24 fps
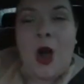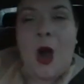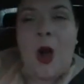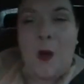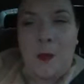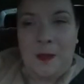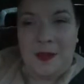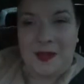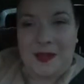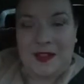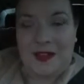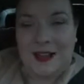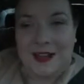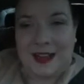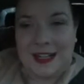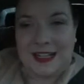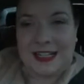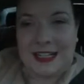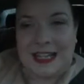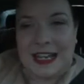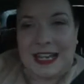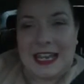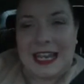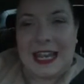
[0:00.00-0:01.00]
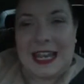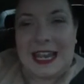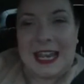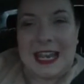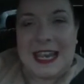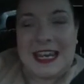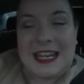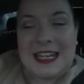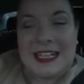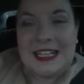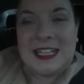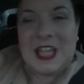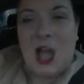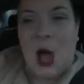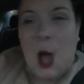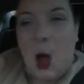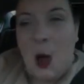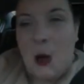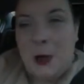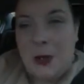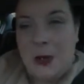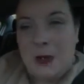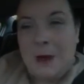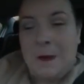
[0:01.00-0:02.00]
Oh my god, it is
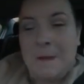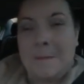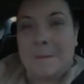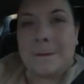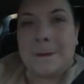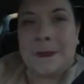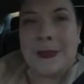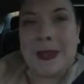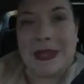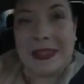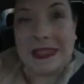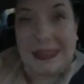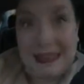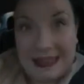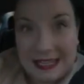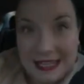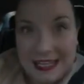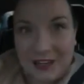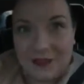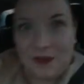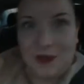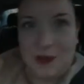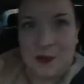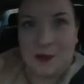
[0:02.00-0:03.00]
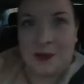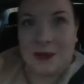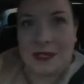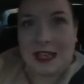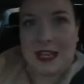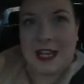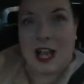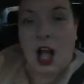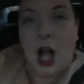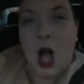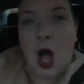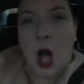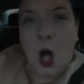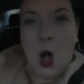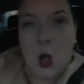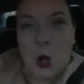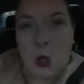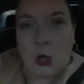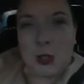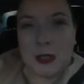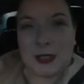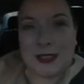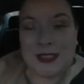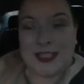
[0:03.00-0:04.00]
unbelievably
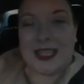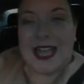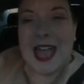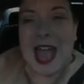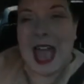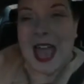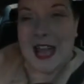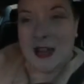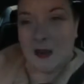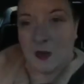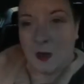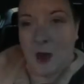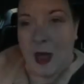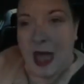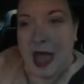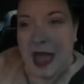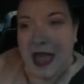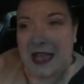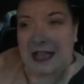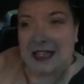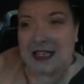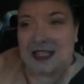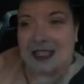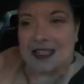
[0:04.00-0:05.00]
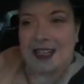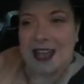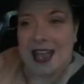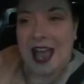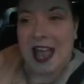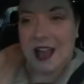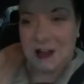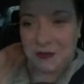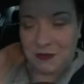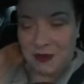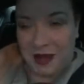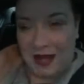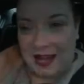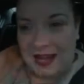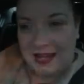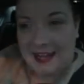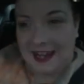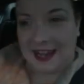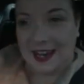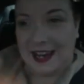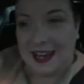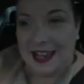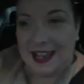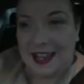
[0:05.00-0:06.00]
cold and wet and
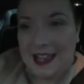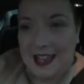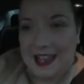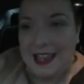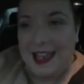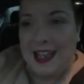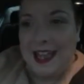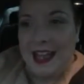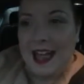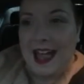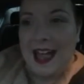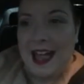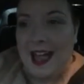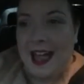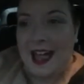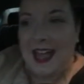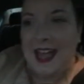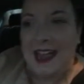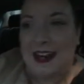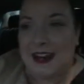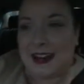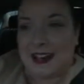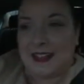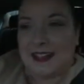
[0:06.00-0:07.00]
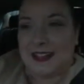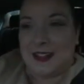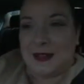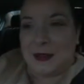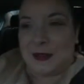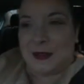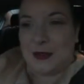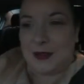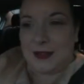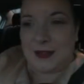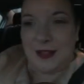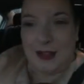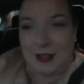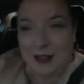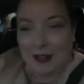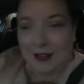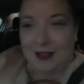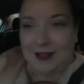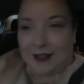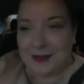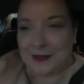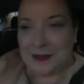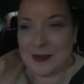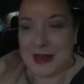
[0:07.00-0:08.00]
rainy, and
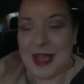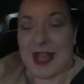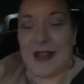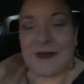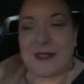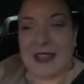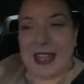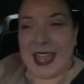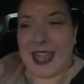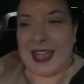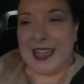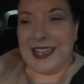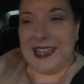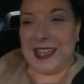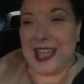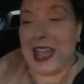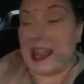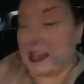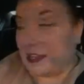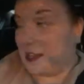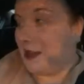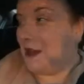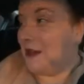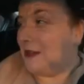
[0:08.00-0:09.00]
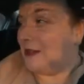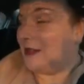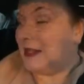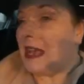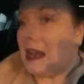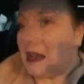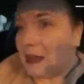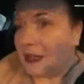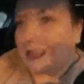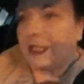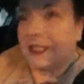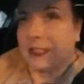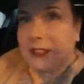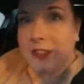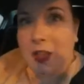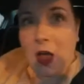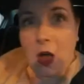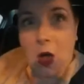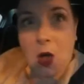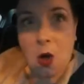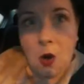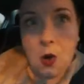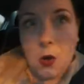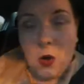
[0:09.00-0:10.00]
we have to, and cold,
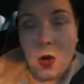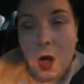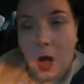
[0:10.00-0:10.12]
so